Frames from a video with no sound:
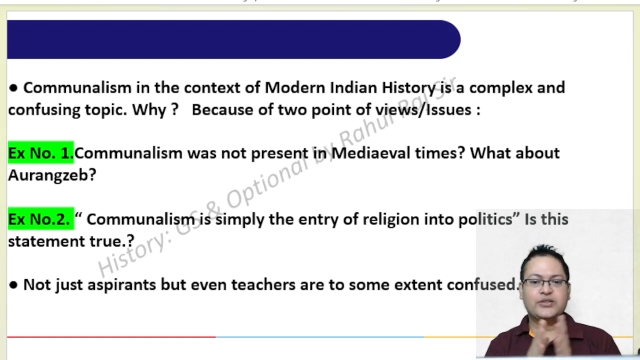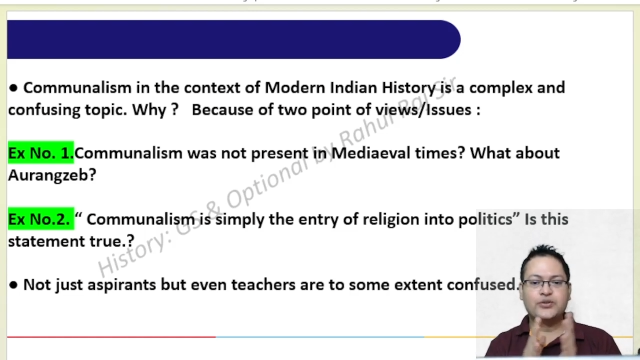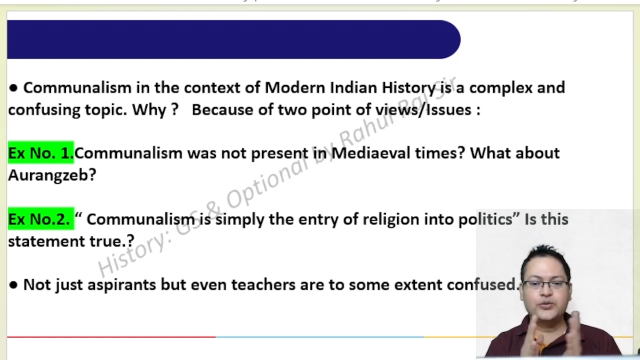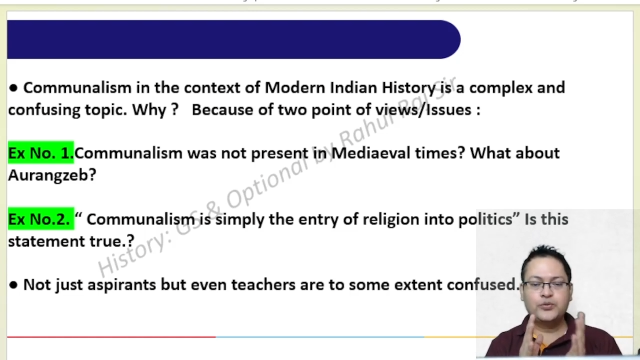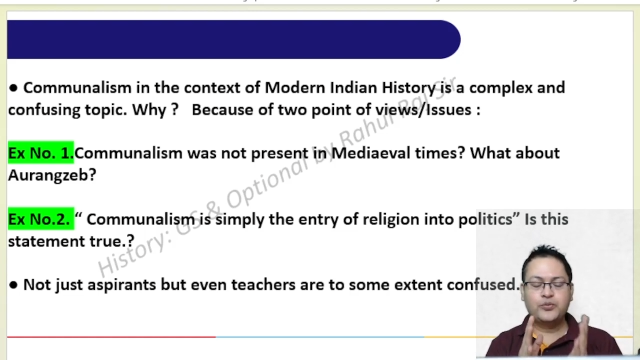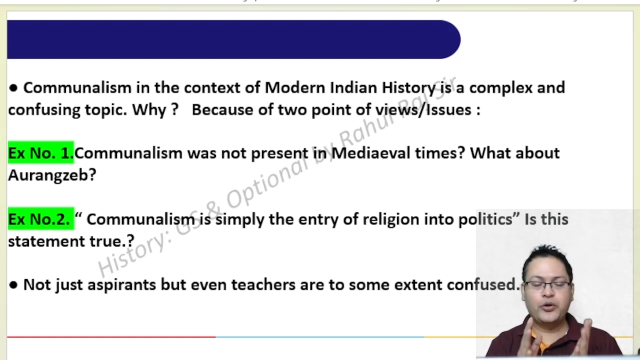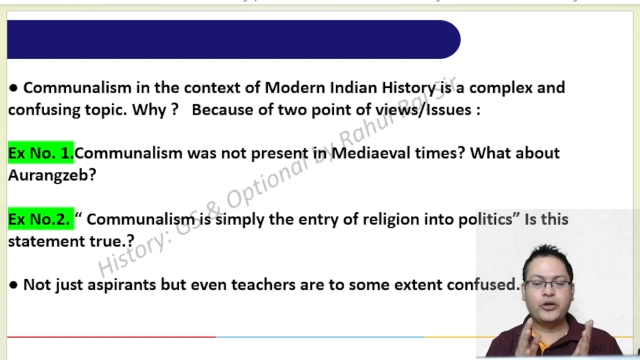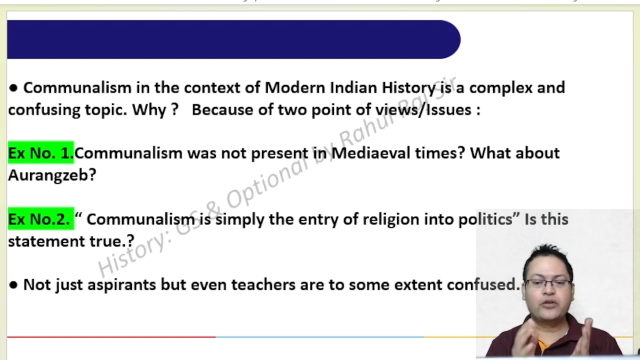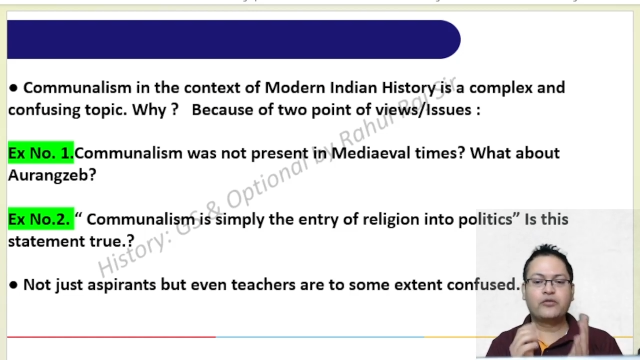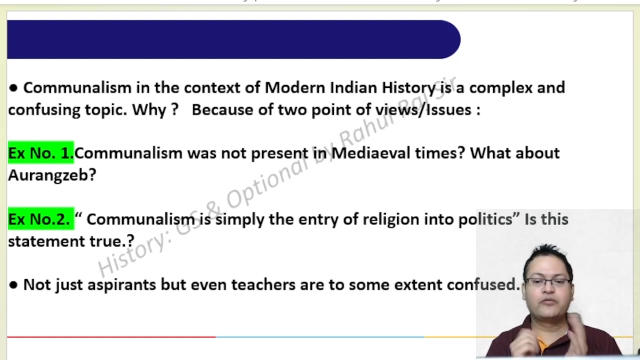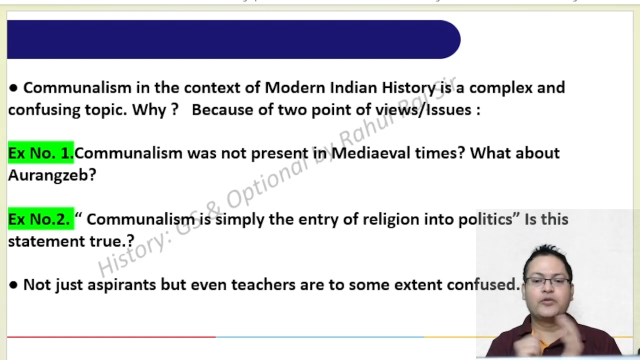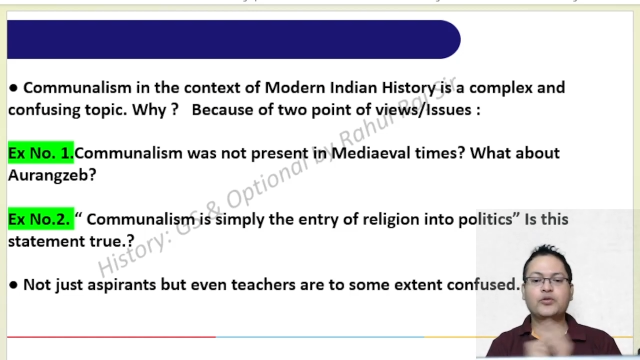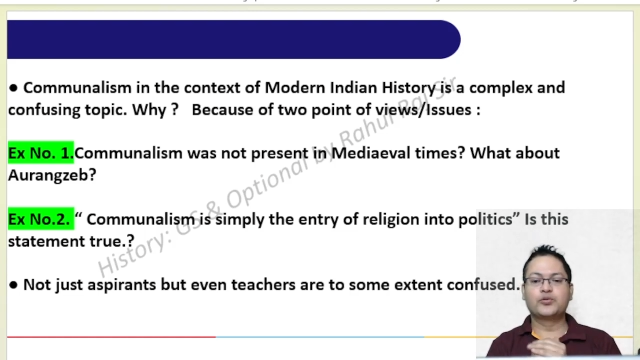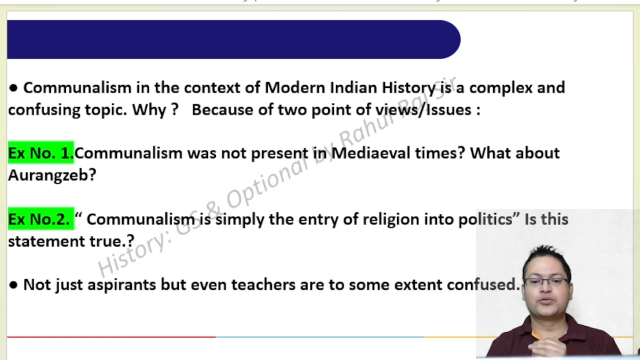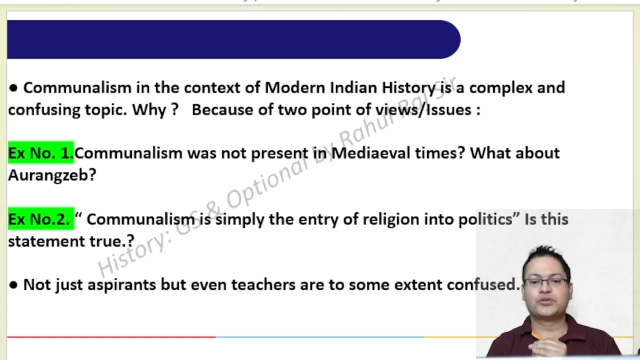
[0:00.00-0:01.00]
two point
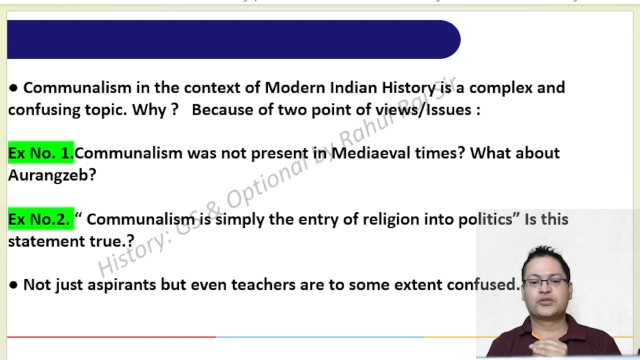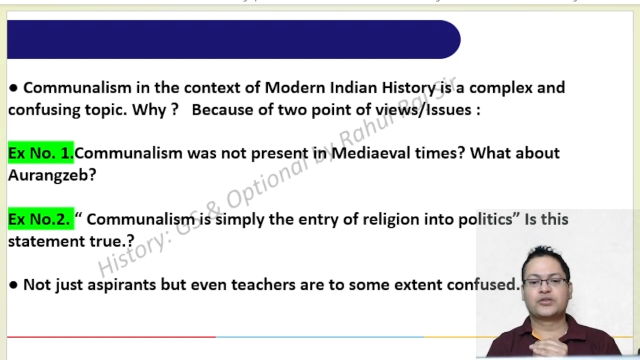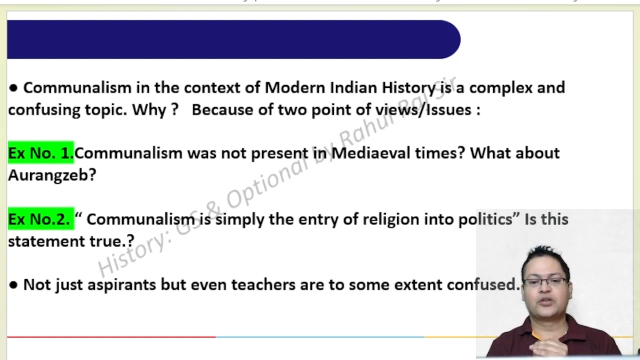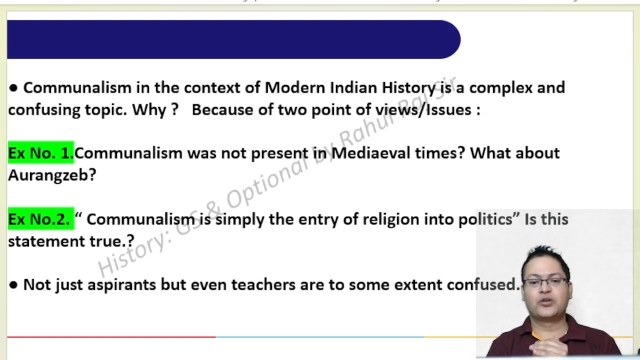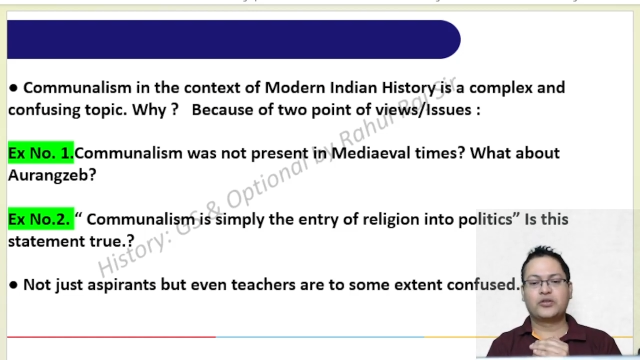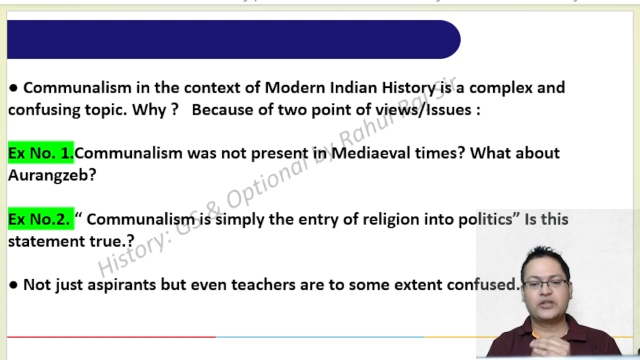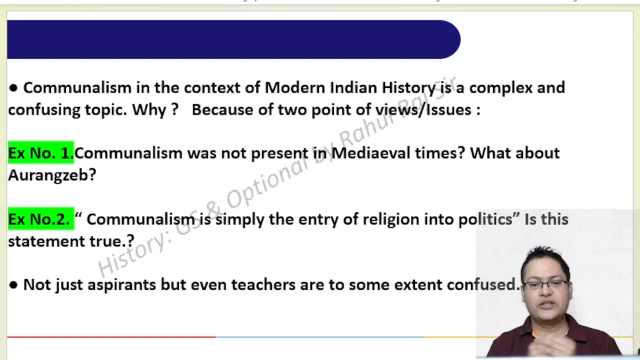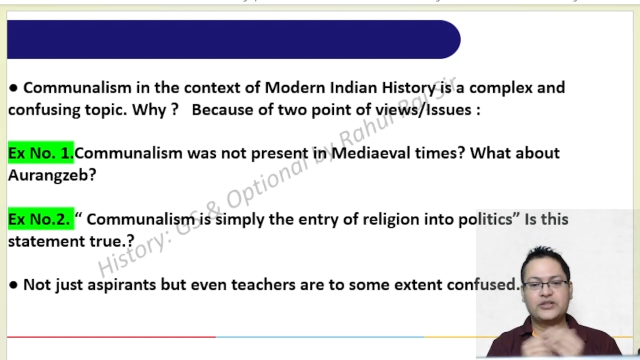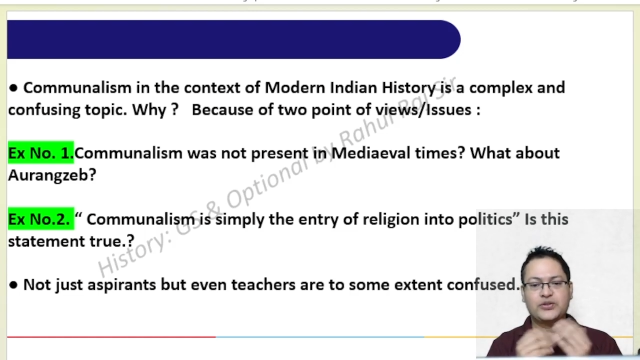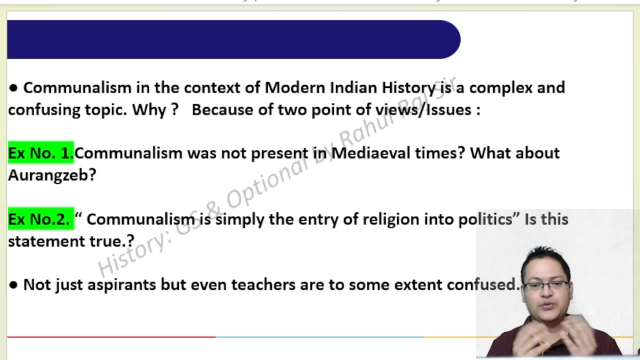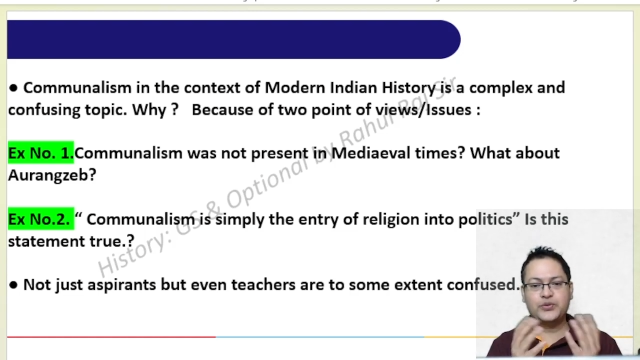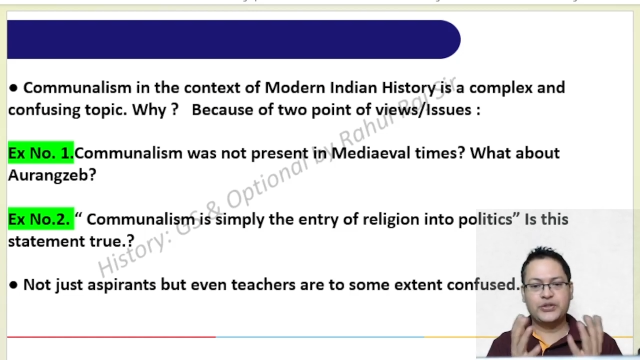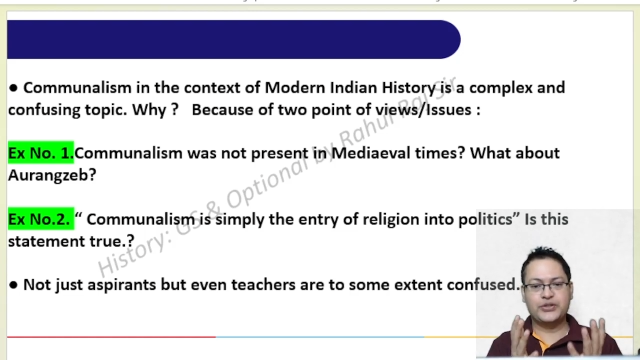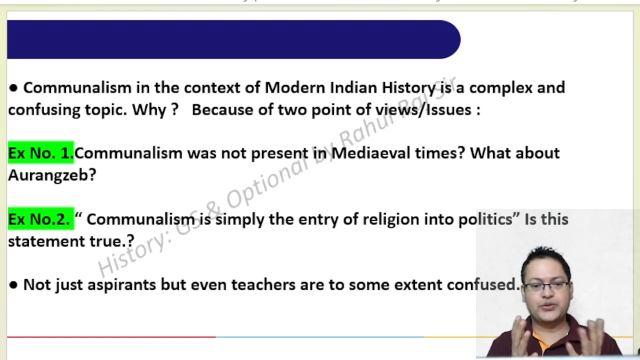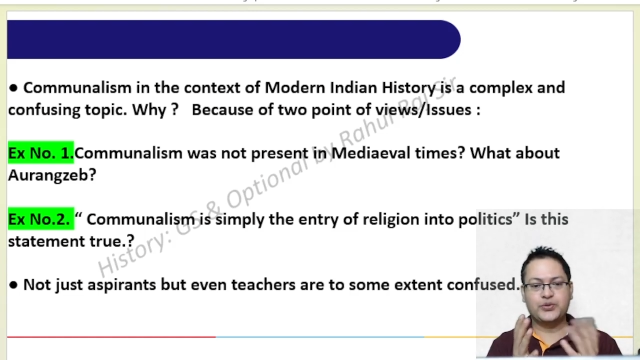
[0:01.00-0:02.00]
of views or these
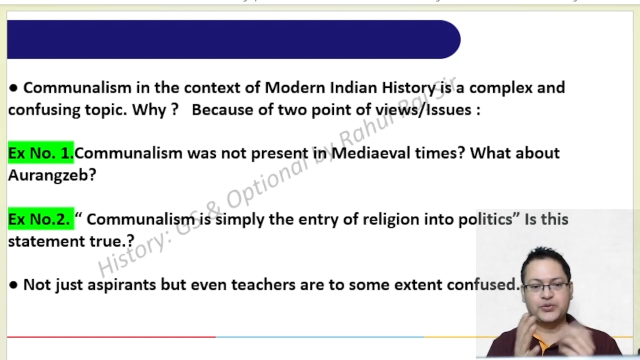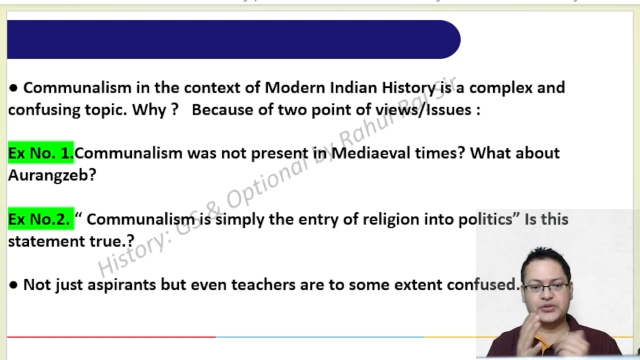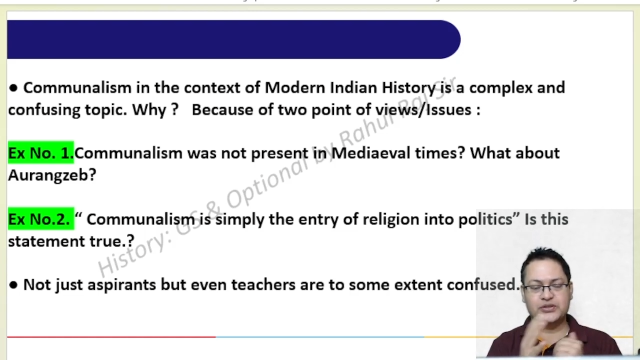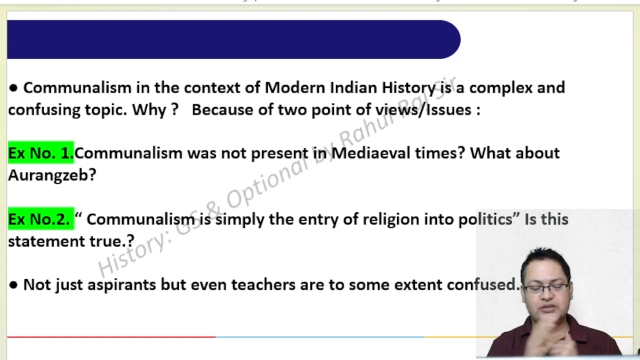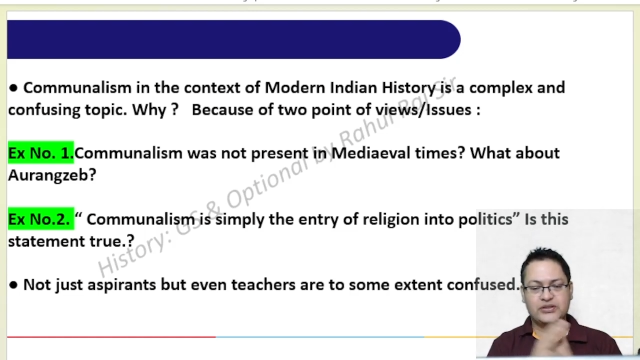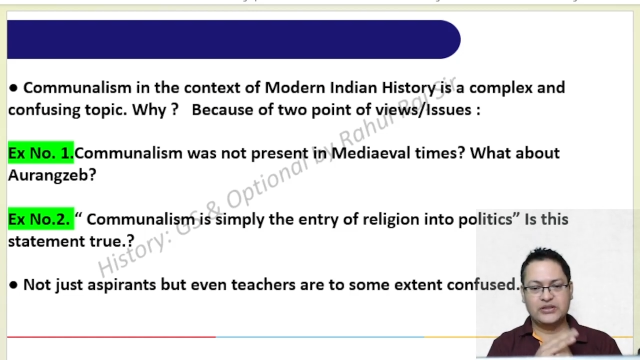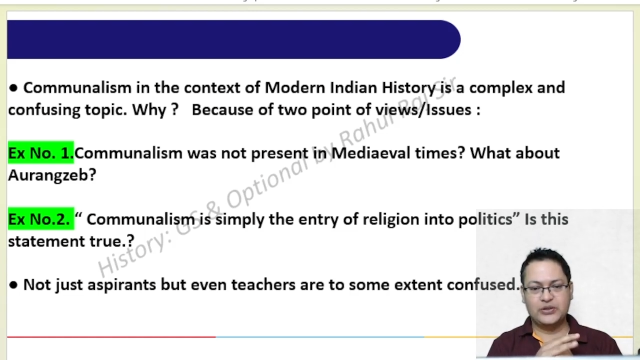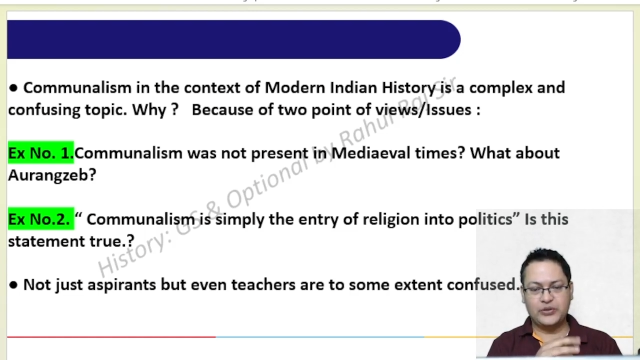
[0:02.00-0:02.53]
two issues.